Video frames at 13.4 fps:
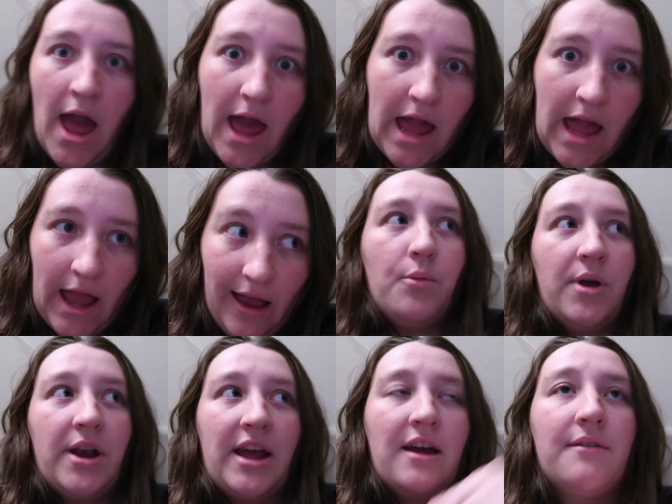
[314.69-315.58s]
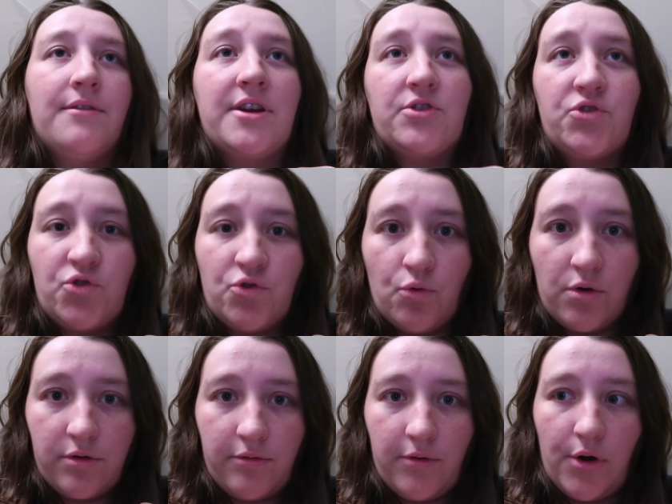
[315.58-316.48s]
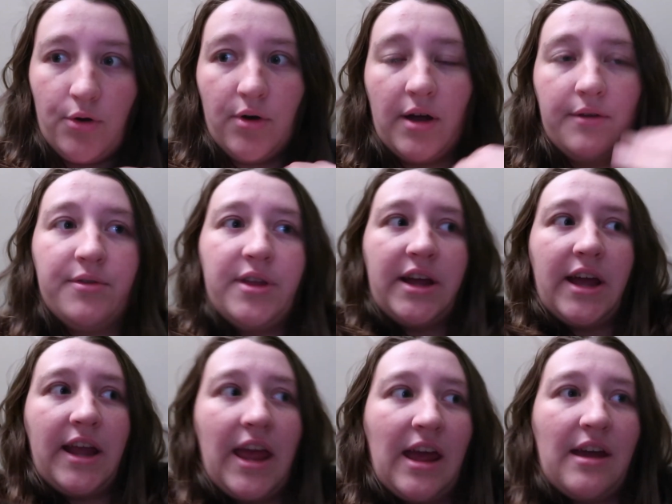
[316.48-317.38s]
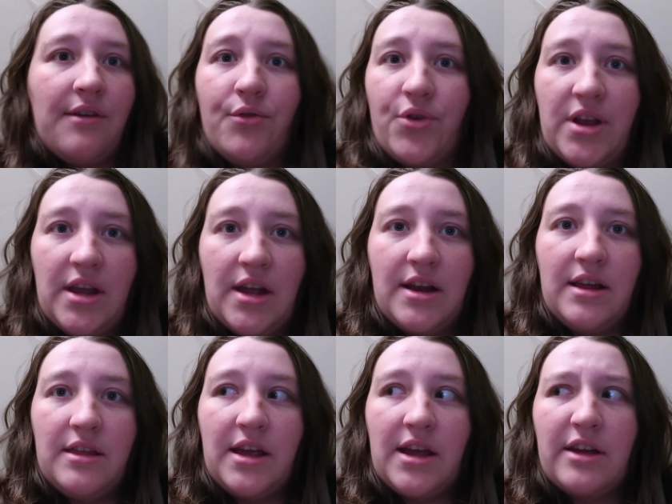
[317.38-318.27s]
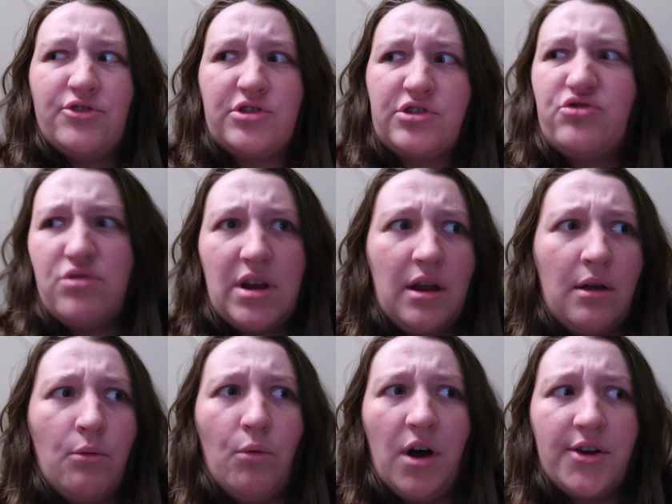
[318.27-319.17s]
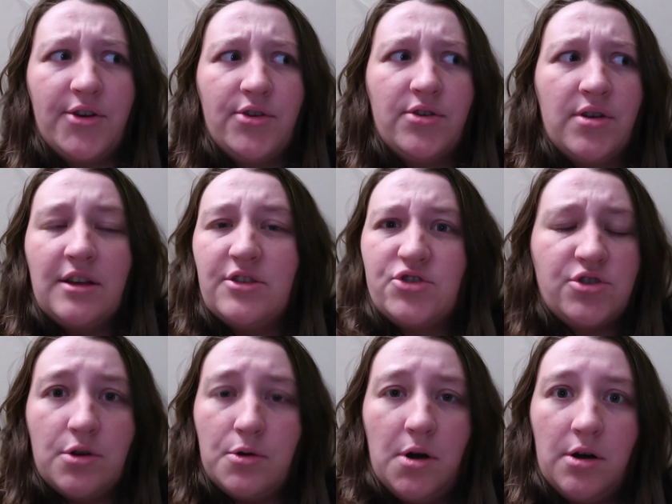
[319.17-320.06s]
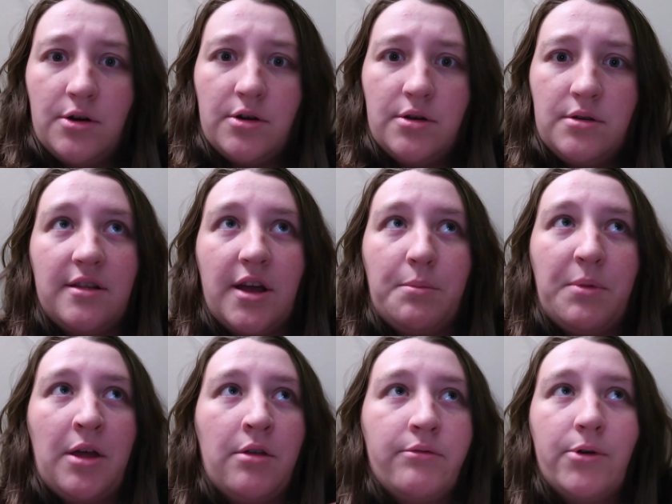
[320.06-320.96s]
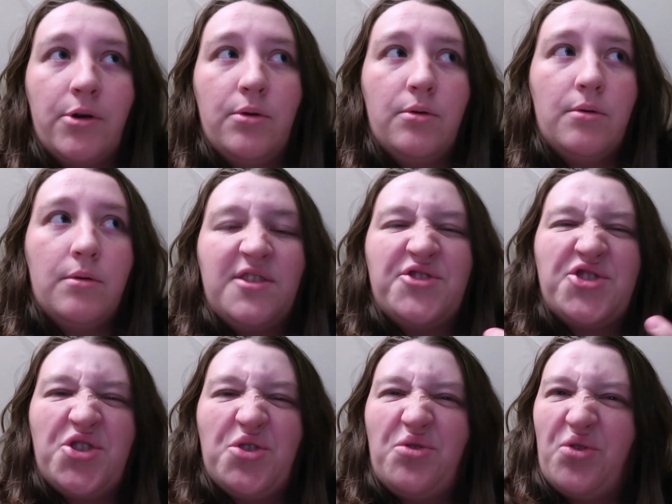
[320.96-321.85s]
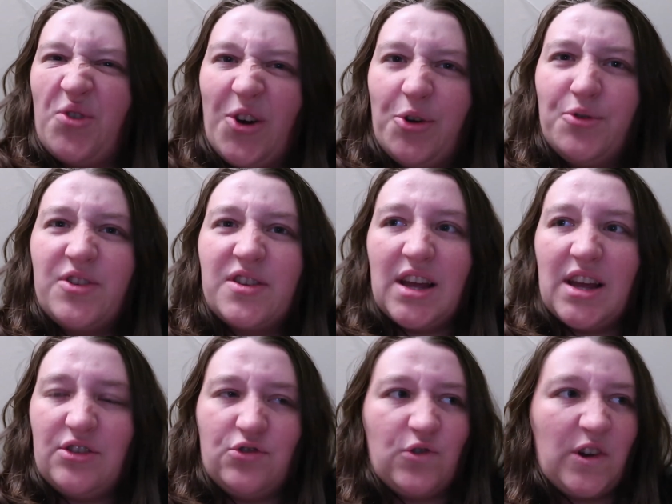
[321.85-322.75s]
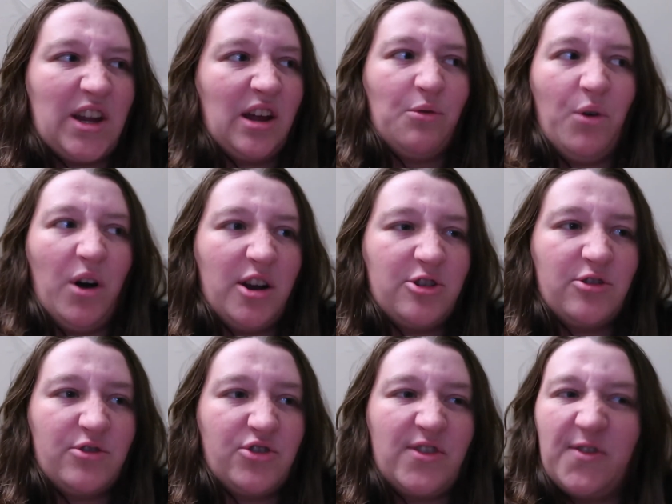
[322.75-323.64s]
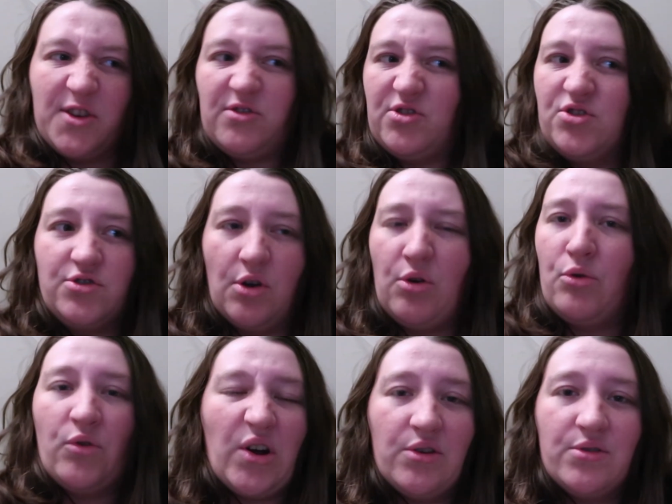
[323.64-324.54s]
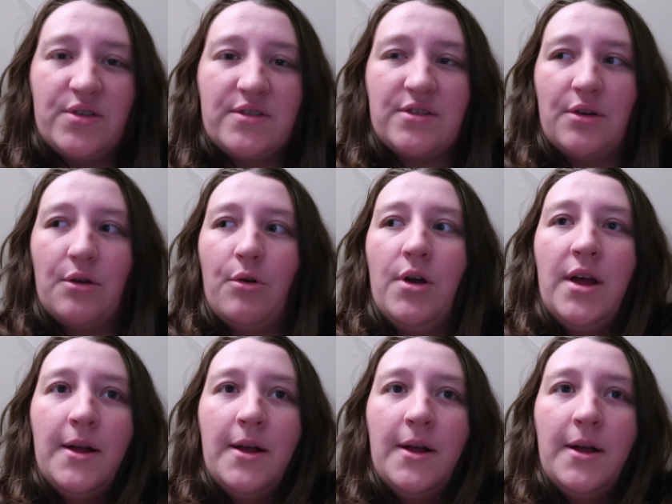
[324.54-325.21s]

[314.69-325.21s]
hate when I have like a sore throat. I feel like I can't ever eat anything, and just drinking water is so hard. Like, my throat feels so gross, and drinking water just feels so gross. So